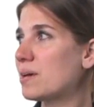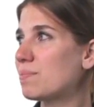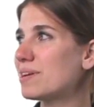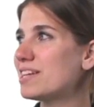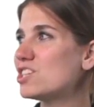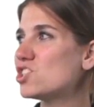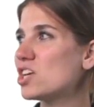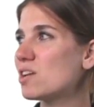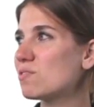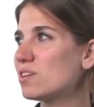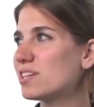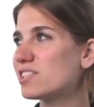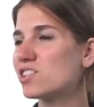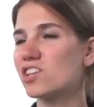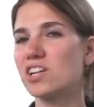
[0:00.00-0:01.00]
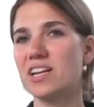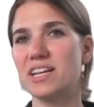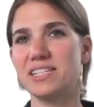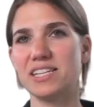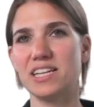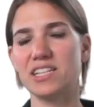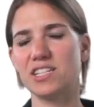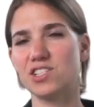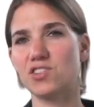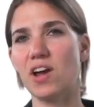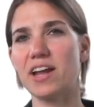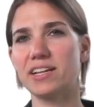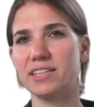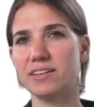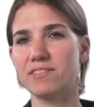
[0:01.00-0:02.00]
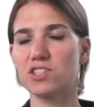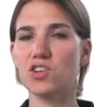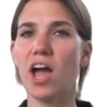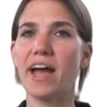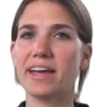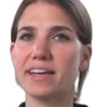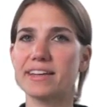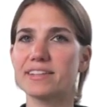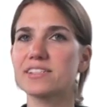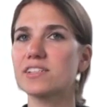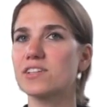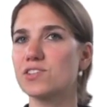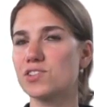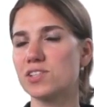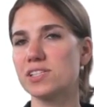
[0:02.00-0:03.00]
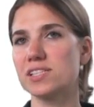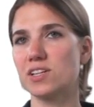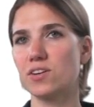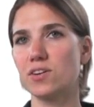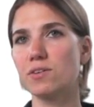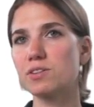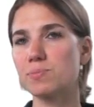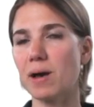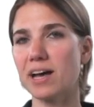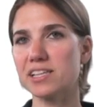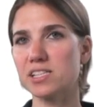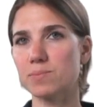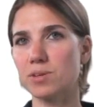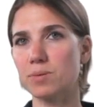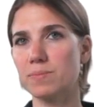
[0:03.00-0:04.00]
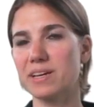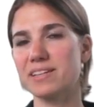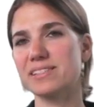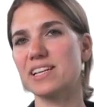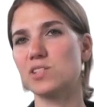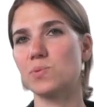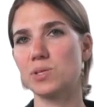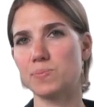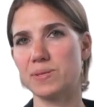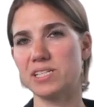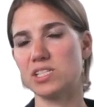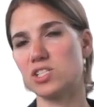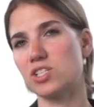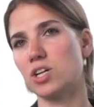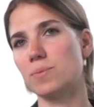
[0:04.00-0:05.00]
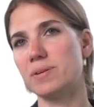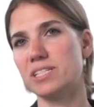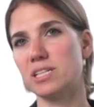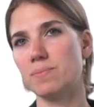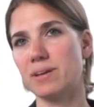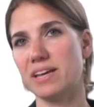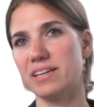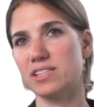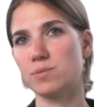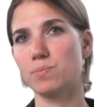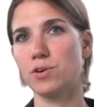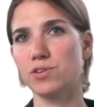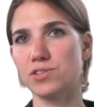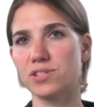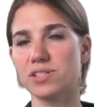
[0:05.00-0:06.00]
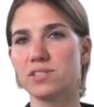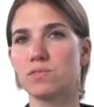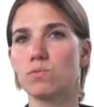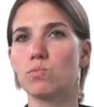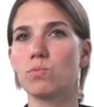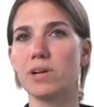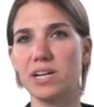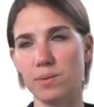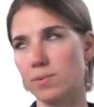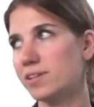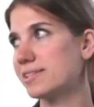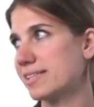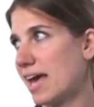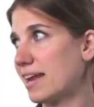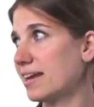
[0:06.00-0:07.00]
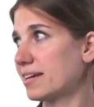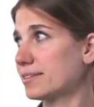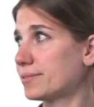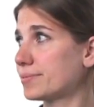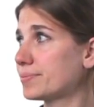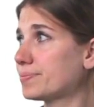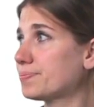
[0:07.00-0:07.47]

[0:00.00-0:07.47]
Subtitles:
But in general, it's a good idea to try to leave the tracking as close to 0 as possible because that's what's been determined to be its most readable setting.